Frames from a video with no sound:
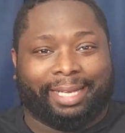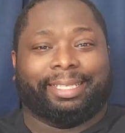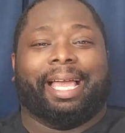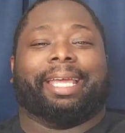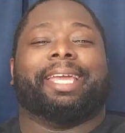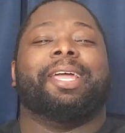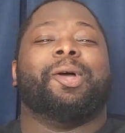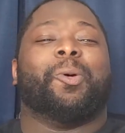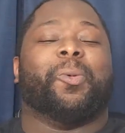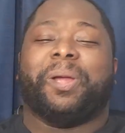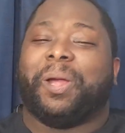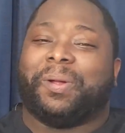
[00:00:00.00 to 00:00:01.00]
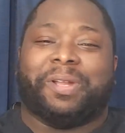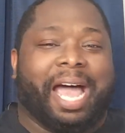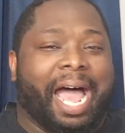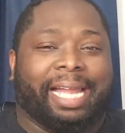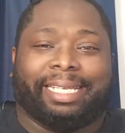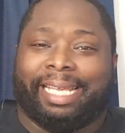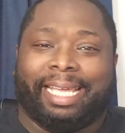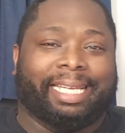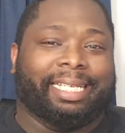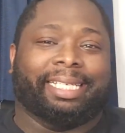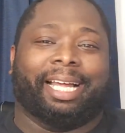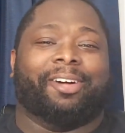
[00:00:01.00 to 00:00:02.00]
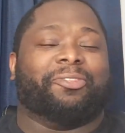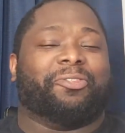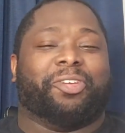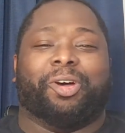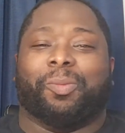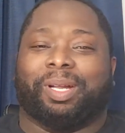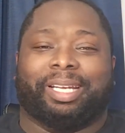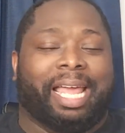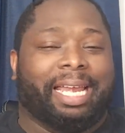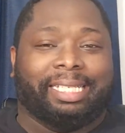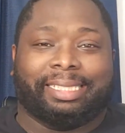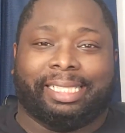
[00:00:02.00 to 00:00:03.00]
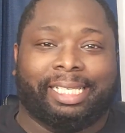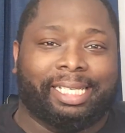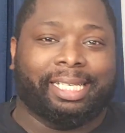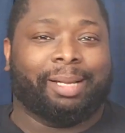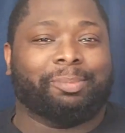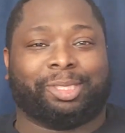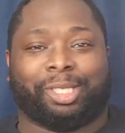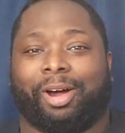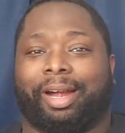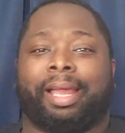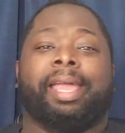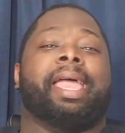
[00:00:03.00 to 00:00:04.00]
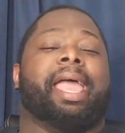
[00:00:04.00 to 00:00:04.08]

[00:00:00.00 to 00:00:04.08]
Like, we are not getting a film that is good. I'm sorry.